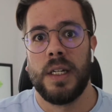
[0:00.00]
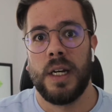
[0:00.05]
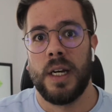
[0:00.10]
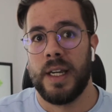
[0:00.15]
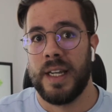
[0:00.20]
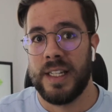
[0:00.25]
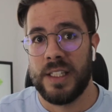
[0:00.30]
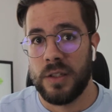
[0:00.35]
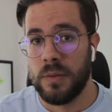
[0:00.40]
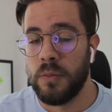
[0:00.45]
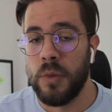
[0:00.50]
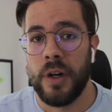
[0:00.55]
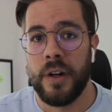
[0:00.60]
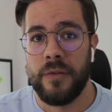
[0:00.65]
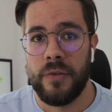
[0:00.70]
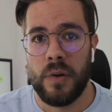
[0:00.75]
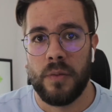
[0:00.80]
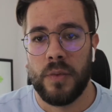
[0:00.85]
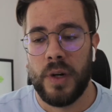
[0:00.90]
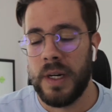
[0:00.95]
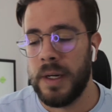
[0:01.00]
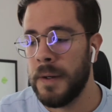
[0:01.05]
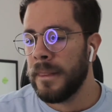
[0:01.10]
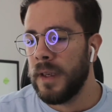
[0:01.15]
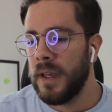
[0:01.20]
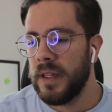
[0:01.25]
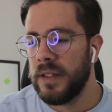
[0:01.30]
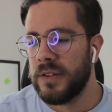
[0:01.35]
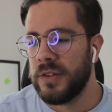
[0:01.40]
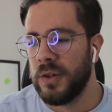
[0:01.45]
get some money from, right?
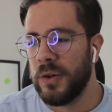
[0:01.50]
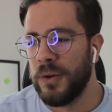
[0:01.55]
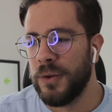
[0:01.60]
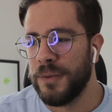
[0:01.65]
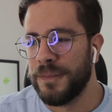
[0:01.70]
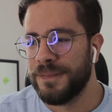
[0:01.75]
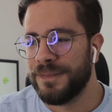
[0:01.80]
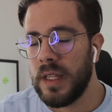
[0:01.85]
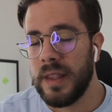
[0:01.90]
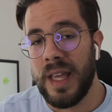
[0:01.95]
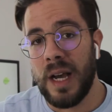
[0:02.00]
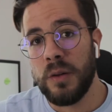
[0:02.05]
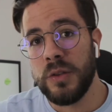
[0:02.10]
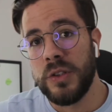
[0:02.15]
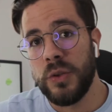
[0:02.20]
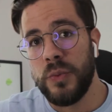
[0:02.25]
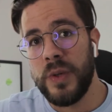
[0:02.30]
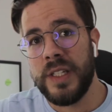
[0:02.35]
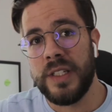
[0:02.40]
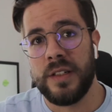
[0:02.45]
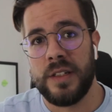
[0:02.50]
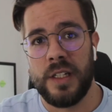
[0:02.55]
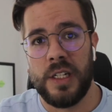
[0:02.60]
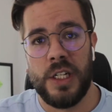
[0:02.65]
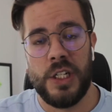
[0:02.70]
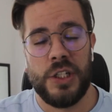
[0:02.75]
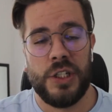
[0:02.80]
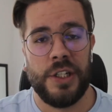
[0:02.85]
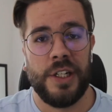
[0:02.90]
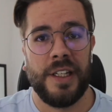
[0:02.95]
And so that was the reason
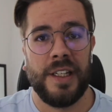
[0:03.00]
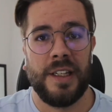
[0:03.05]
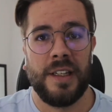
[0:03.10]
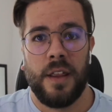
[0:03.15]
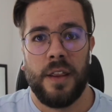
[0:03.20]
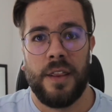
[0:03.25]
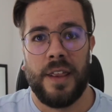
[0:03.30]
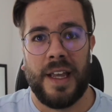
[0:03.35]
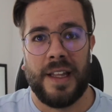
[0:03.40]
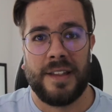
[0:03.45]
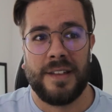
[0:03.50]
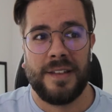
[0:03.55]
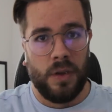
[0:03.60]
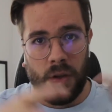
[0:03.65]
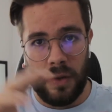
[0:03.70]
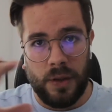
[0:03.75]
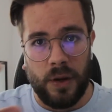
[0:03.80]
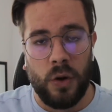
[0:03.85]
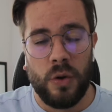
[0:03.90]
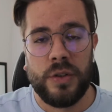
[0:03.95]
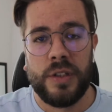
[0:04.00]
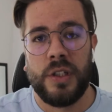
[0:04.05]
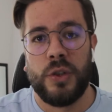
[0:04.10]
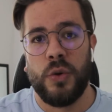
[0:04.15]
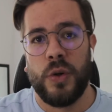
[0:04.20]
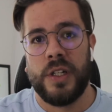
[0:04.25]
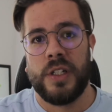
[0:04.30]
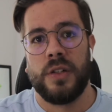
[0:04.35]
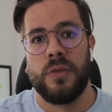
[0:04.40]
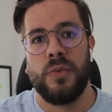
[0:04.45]
initially that the whole
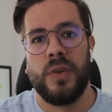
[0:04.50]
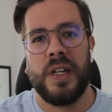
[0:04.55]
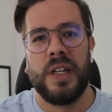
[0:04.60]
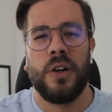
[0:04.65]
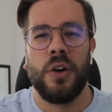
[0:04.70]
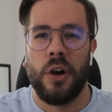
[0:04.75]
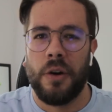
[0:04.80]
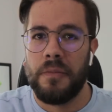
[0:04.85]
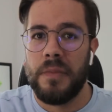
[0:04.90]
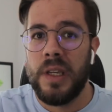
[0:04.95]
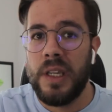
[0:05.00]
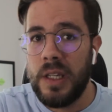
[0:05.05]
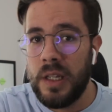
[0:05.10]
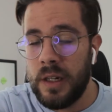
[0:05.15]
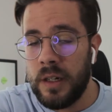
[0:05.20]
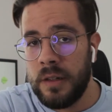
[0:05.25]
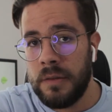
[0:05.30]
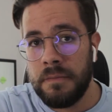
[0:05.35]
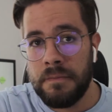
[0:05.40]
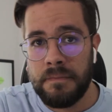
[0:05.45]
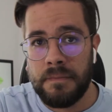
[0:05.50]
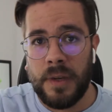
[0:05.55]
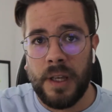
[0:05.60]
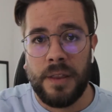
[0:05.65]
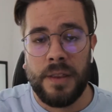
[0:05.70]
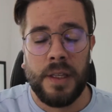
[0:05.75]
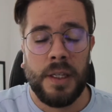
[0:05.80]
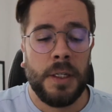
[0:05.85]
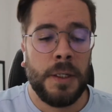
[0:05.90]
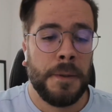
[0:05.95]
situation really got me here, I
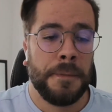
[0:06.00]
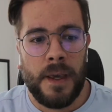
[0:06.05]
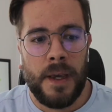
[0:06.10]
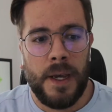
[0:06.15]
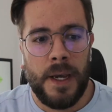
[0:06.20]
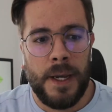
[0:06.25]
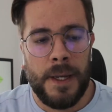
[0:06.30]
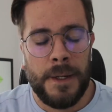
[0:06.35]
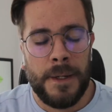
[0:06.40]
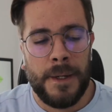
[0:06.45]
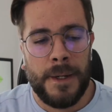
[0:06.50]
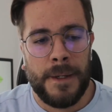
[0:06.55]
think. And